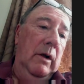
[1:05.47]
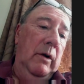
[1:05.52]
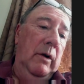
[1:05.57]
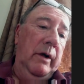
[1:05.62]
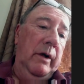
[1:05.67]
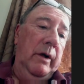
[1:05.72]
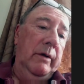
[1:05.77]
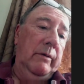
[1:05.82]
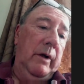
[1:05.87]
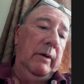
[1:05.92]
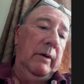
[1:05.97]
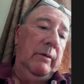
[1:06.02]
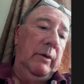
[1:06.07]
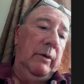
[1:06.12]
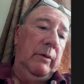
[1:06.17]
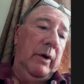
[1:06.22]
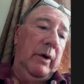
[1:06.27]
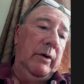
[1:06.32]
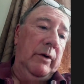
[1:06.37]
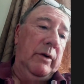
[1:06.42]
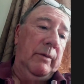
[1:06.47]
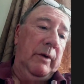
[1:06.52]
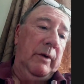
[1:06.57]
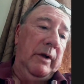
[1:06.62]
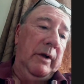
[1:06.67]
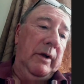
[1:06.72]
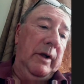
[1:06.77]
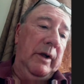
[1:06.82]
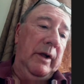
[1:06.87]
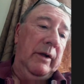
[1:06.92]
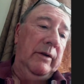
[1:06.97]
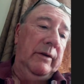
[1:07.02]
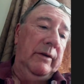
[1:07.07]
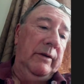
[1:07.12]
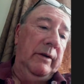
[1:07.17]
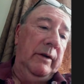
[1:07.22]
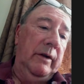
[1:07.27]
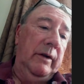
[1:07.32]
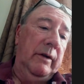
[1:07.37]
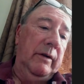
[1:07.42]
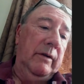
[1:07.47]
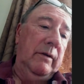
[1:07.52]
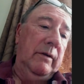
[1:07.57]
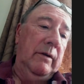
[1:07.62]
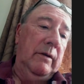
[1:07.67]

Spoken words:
Oh, I would welcome it, yes, yeah.